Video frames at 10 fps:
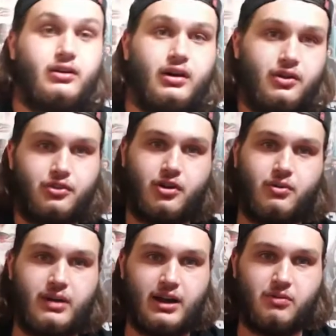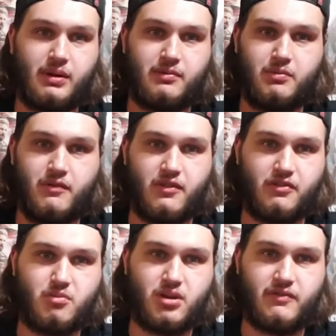Also, I'll probably move
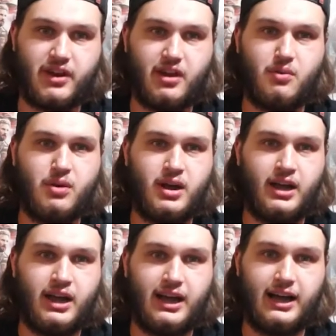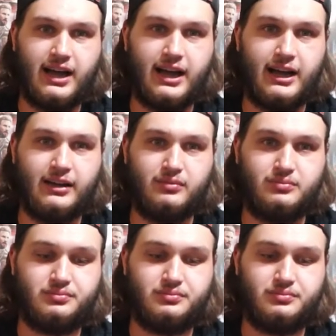this somewhere in the video. But